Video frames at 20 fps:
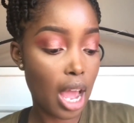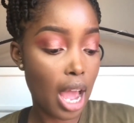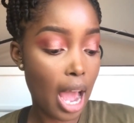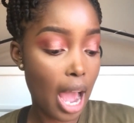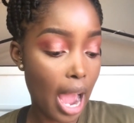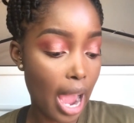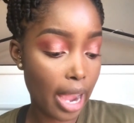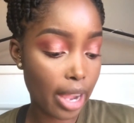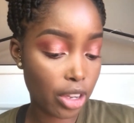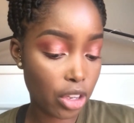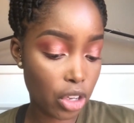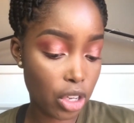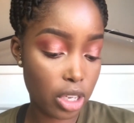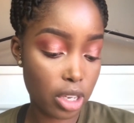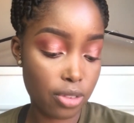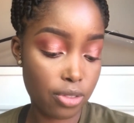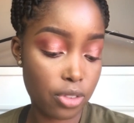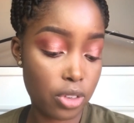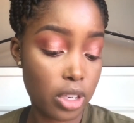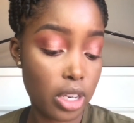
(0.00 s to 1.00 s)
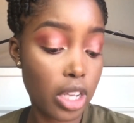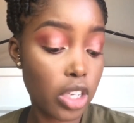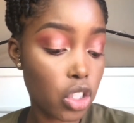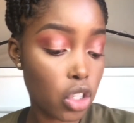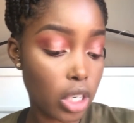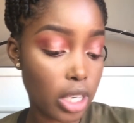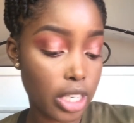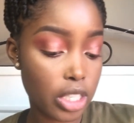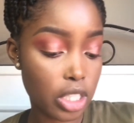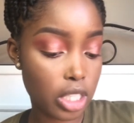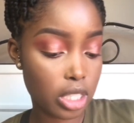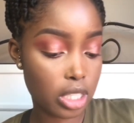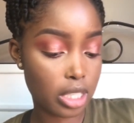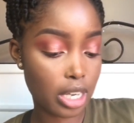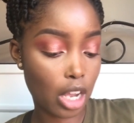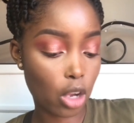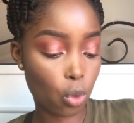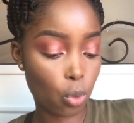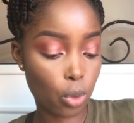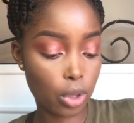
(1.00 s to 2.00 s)
I could have literally just
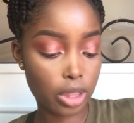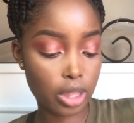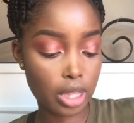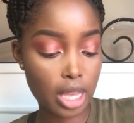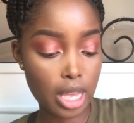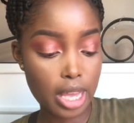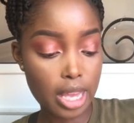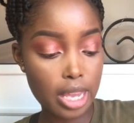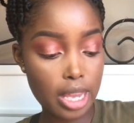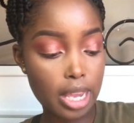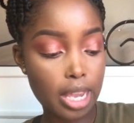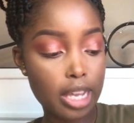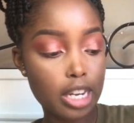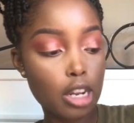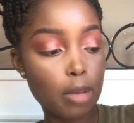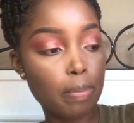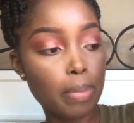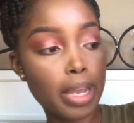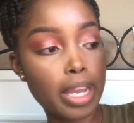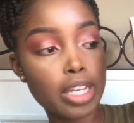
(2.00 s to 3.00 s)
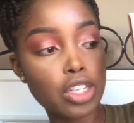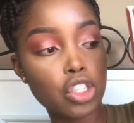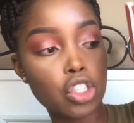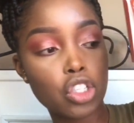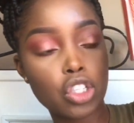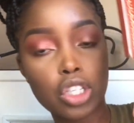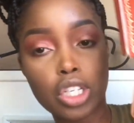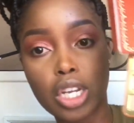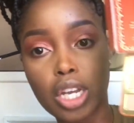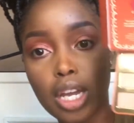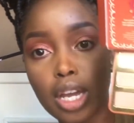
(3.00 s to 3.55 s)
stuck with Inner Pinch,